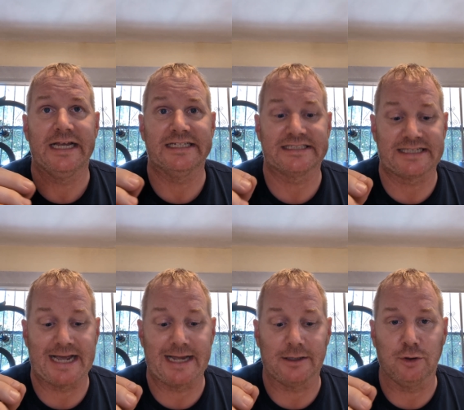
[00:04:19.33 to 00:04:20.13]
is
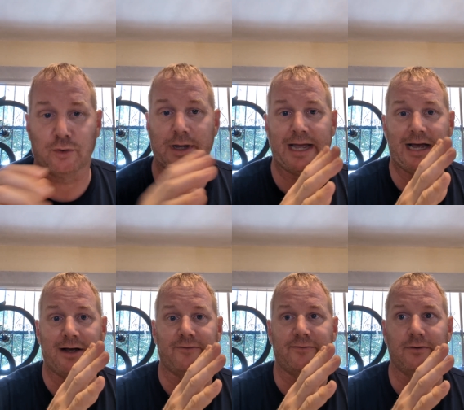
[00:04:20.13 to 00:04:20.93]
that you'll
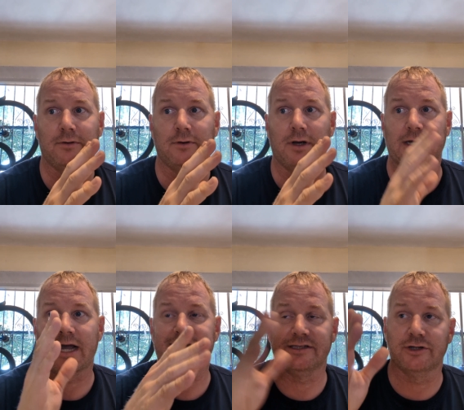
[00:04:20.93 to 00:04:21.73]
have a
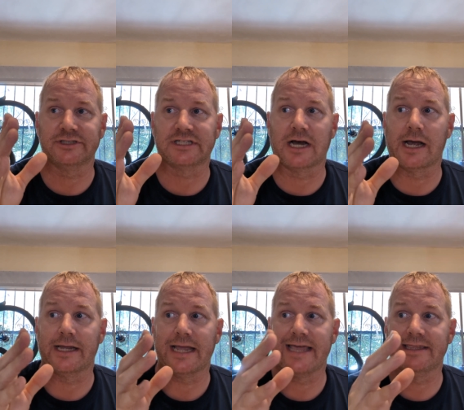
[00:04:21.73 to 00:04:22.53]
guy that knows a
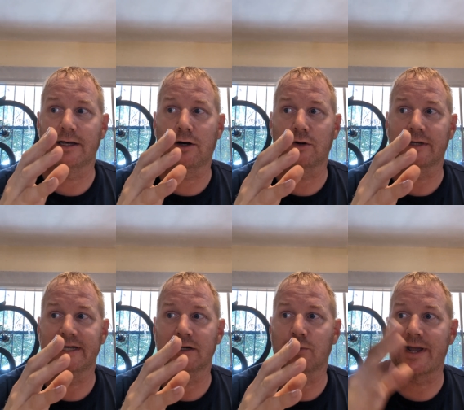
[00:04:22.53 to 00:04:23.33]
guy, and they'll
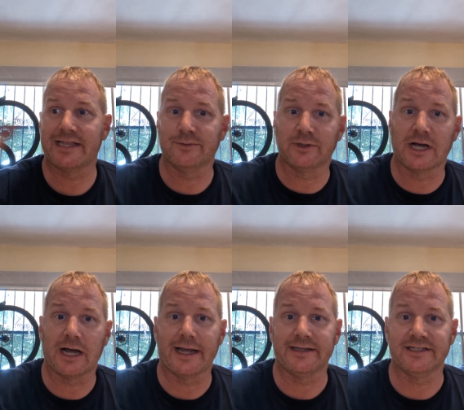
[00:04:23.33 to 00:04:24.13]
get a random
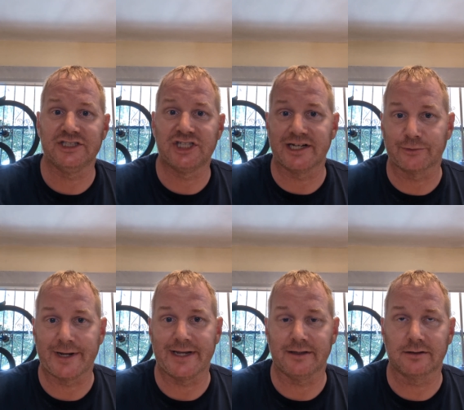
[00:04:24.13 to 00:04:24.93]
guy to
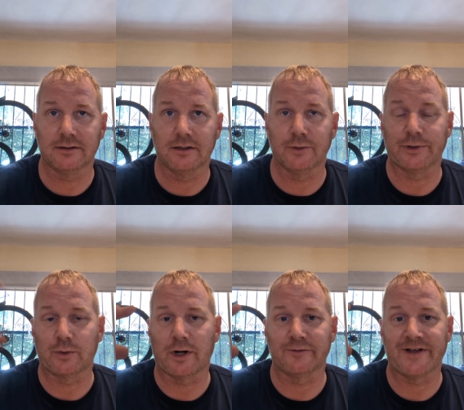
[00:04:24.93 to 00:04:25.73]
generate the
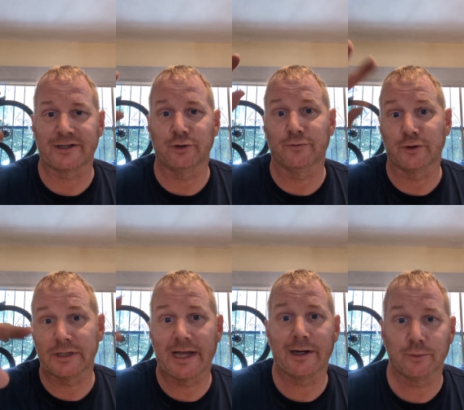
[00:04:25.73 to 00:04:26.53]
required factura for
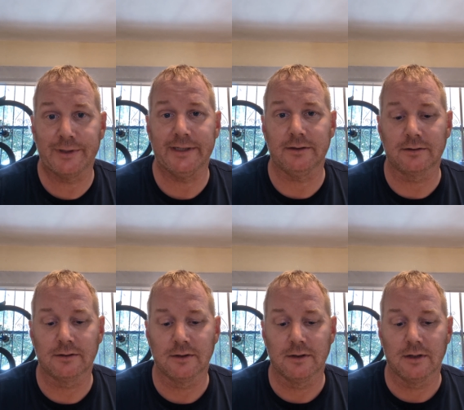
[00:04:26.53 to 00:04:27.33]
Nayarit
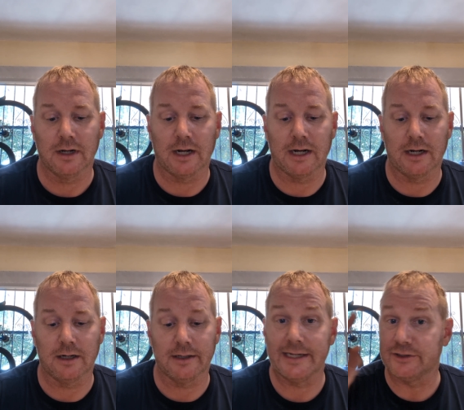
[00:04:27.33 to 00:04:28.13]

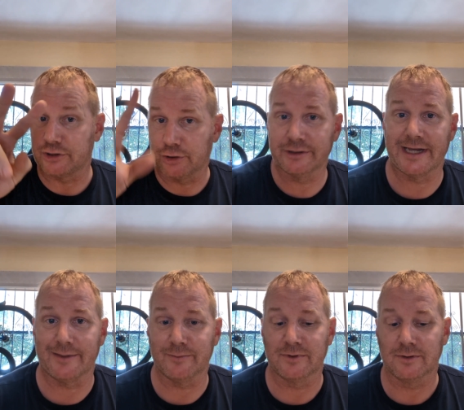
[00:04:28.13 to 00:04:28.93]
into your name.
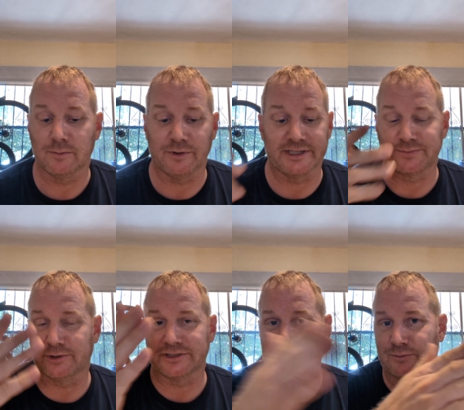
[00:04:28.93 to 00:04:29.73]
But this
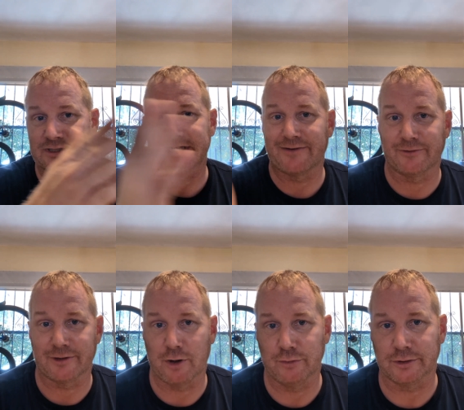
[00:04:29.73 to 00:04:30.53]
person was never
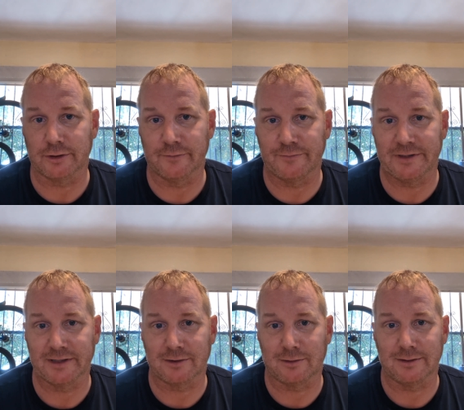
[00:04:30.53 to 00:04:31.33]
the owner of the
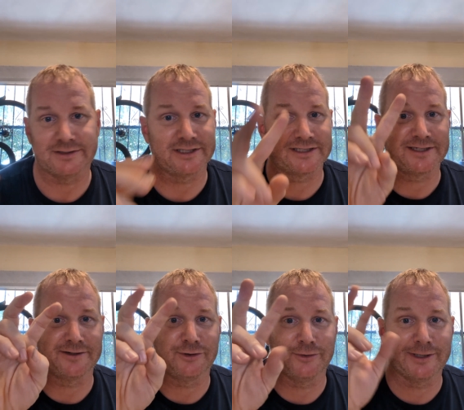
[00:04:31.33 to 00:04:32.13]
vehicle. It's just they're
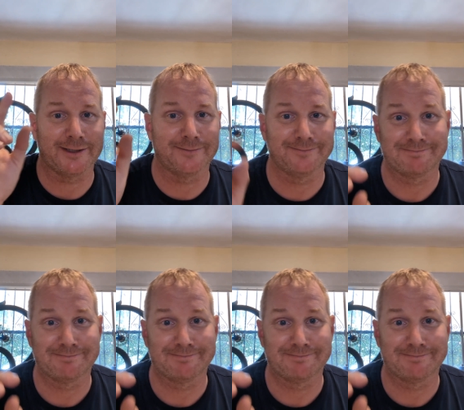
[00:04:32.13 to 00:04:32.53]
doing a